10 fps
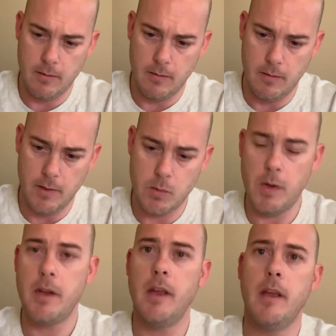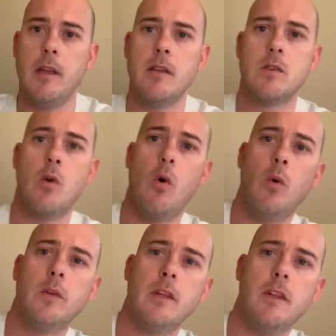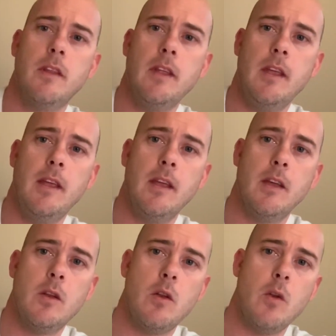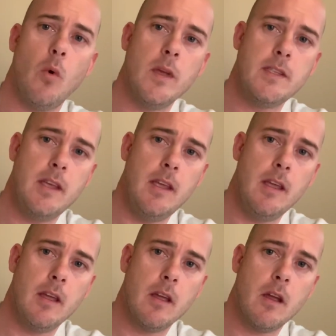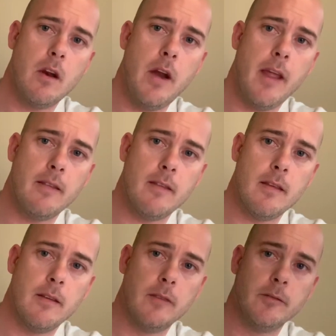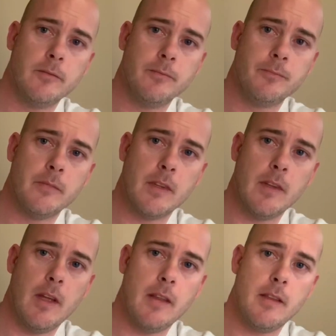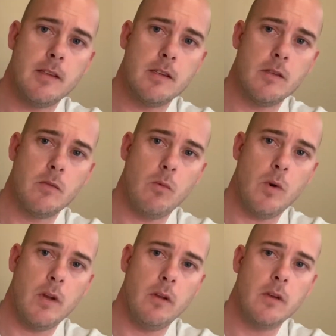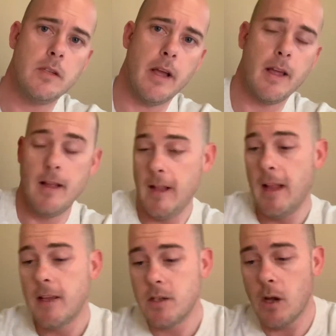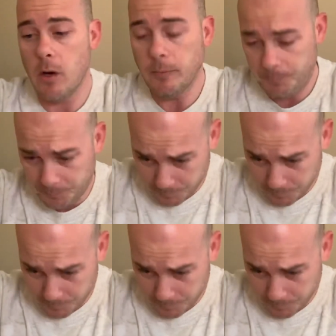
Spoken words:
this one is called the Noisy Cricket, and this is what it looks like. So